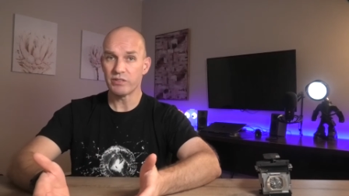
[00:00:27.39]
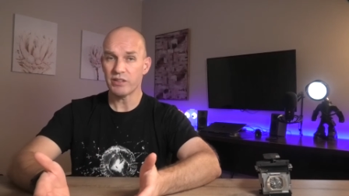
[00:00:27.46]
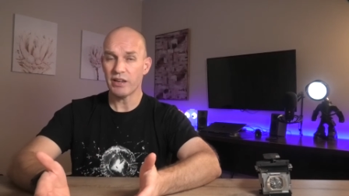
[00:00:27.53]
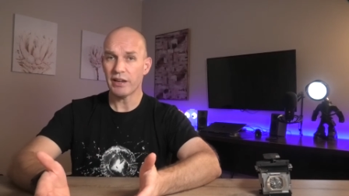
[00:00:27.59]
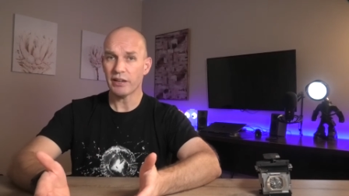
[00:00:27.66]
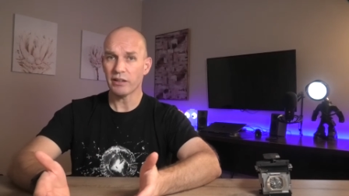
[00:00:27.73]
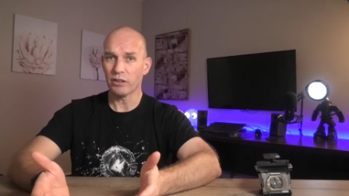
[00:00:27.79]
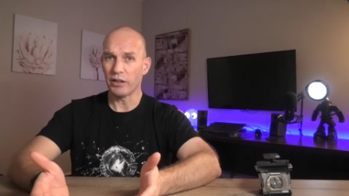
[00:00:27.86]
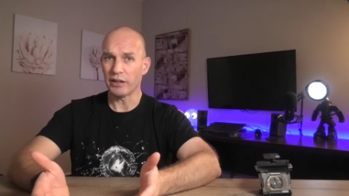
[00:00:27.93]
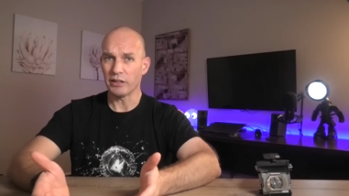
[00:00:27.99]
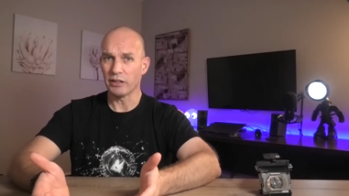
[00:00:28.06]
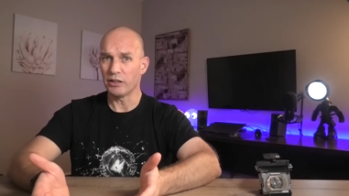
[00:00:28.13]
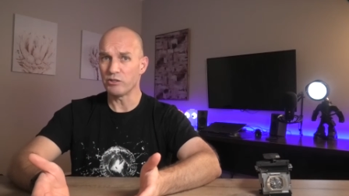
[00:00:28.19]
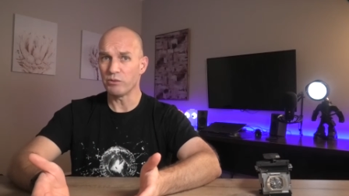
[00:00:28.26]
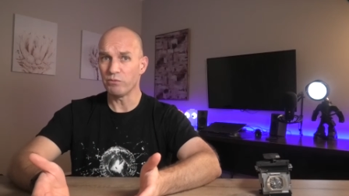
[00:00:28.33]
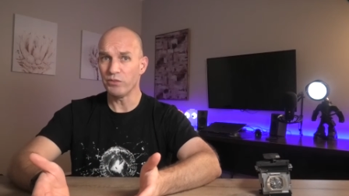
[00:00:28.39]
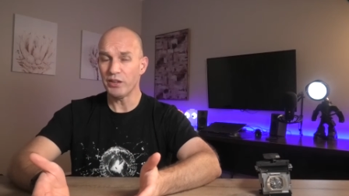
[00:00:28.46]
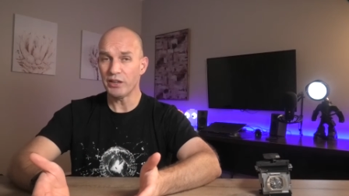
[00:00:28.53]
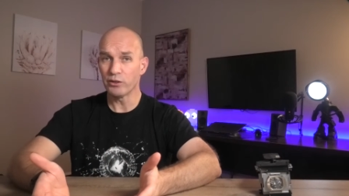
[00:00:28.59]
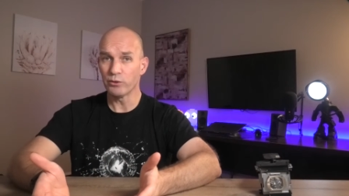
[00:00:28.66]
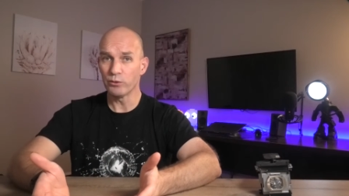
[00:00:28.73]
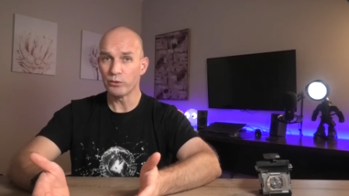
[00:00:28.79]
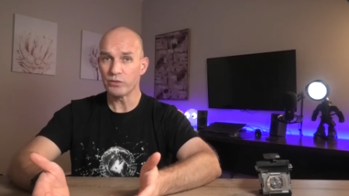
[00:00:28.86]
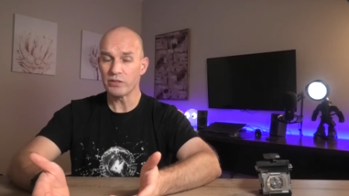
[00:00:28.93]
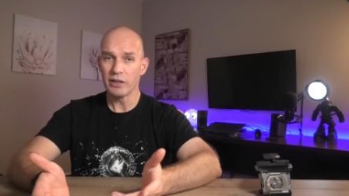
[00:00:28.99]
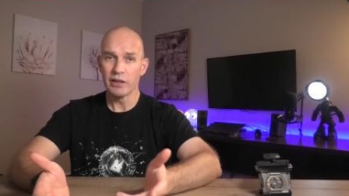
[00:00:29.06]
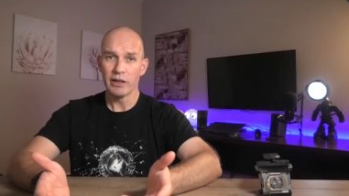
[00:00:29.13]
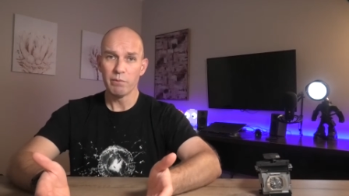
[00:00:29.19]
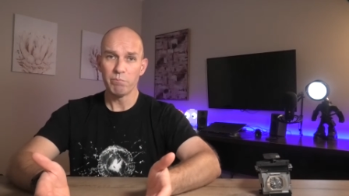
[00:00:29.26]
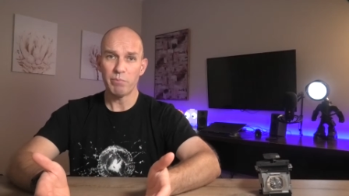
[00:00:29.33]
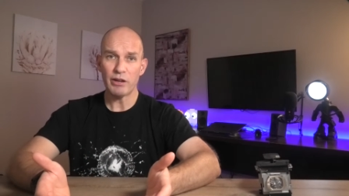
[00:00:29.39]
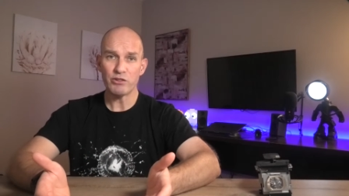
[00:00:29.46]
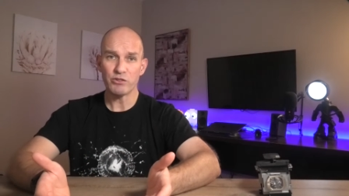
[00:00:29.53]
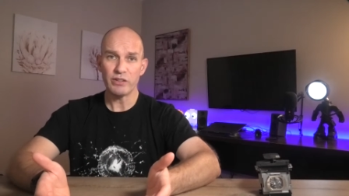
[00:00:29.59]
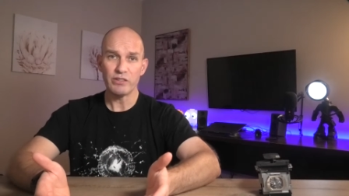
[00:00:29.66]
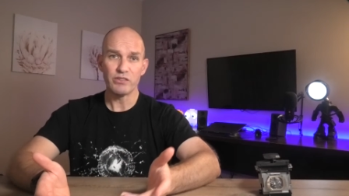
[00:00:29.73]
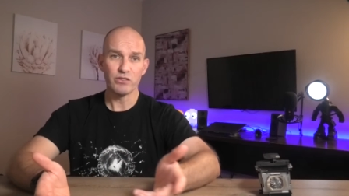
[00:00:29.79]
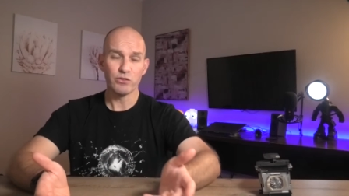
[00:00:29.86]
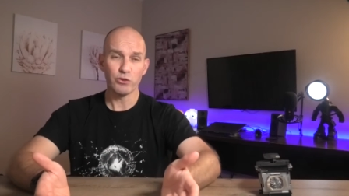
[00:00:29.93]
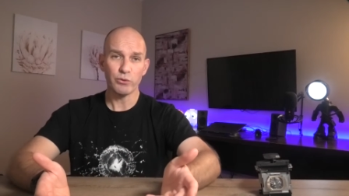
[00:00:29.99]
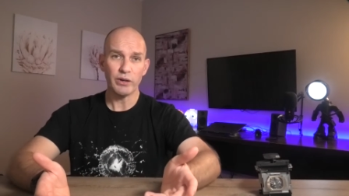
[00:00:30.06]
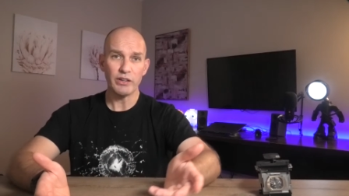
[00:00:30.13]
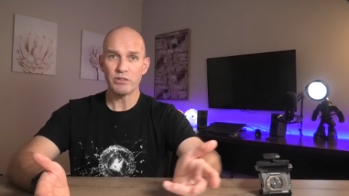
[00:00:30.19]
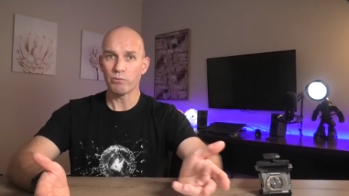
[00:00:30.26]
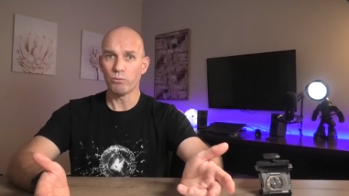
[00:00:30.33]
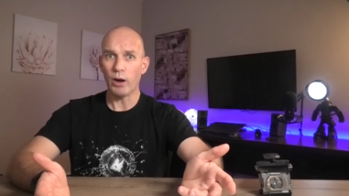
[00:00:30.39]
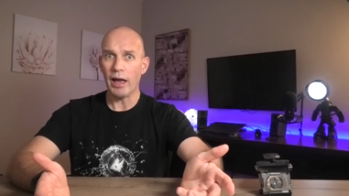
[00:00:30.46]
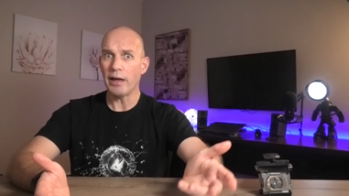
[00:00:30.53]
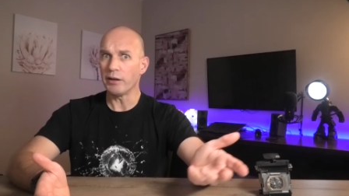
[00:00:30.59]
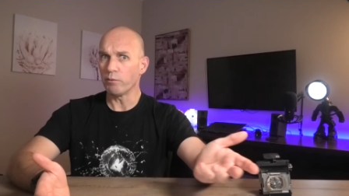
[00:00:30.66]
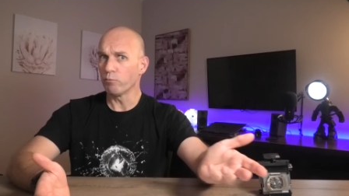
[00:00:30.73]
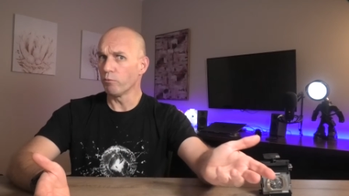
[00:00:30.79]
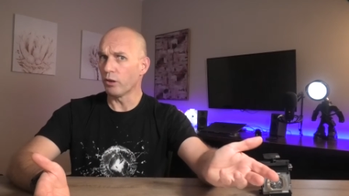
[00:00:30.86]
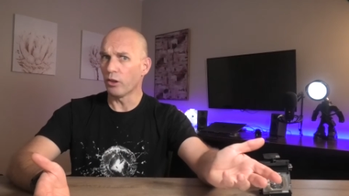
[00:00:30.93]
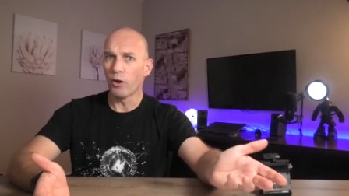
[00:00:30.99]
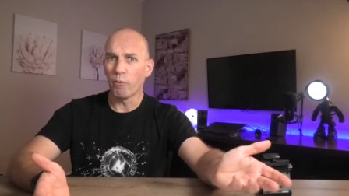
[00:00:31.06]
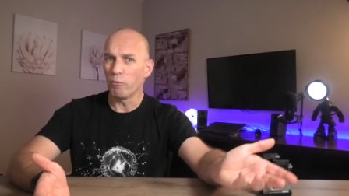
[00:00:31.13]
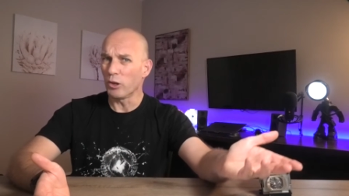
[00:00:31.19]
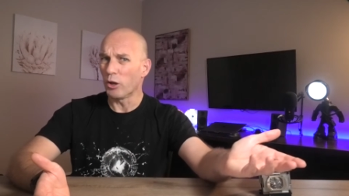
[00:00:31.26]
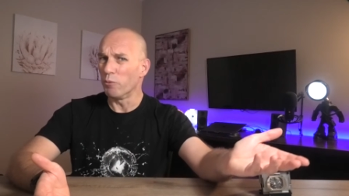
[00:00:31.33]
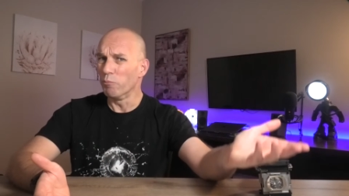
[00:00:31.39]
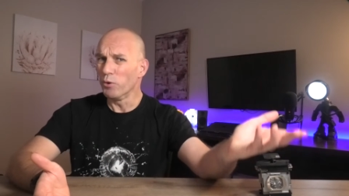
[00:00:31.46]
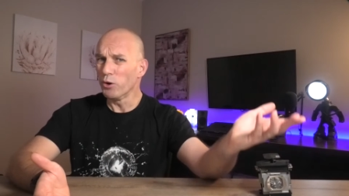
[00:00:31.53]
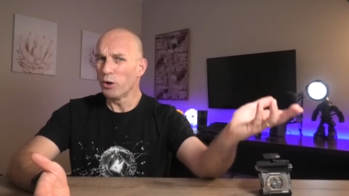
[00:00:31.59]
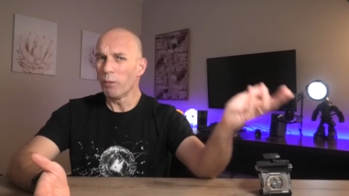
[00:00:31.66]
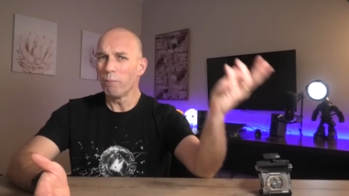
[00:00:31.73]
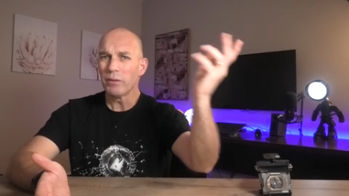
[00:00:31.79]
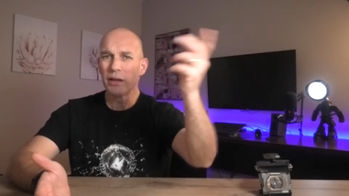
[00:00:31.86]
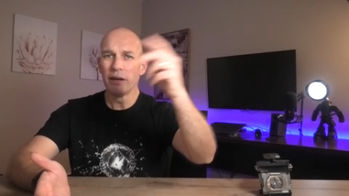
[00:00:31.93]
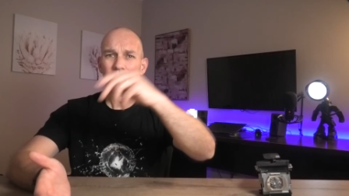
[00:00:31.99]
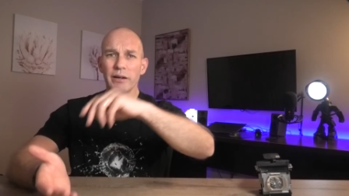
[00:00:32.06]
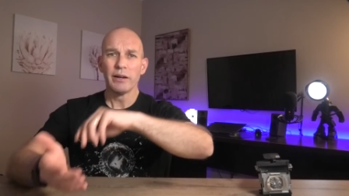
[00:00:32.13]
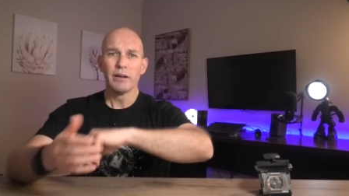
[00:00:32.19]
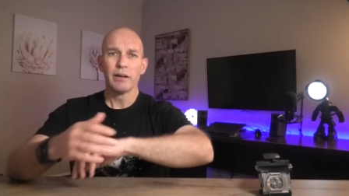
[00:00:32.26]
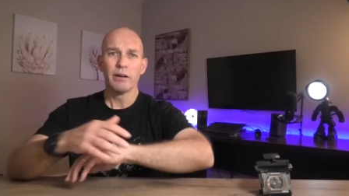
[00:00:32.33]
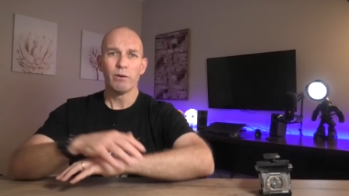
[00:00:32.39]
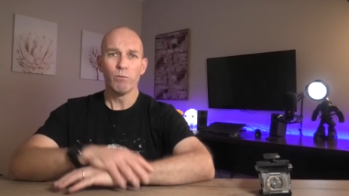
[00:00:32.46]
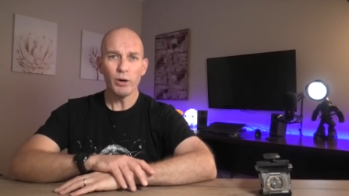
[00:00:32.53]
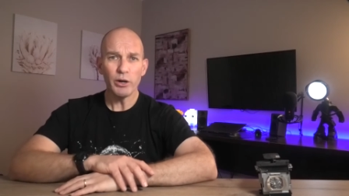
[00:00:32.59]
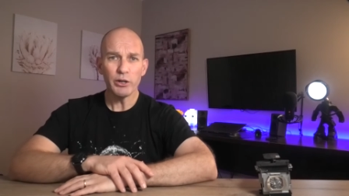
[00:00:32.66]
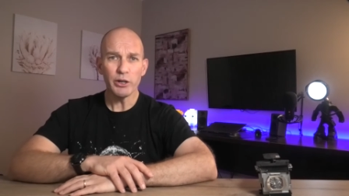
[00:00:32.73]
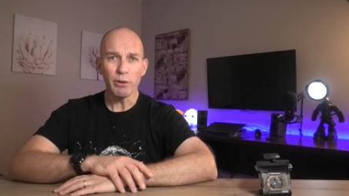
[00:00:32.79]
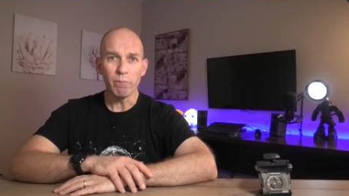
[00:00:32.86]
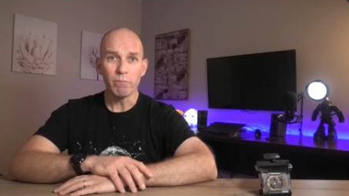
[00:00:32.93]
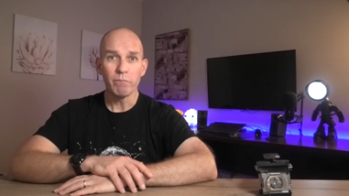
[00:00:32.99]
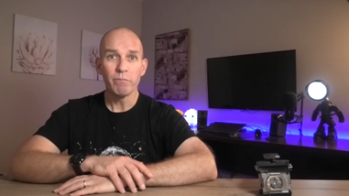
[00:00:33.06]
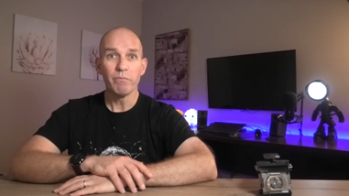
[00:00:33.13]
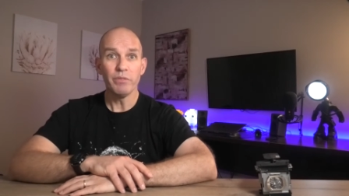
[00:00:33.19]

tech like electric vehicles, battery storage, and a lot, lot more, welcome.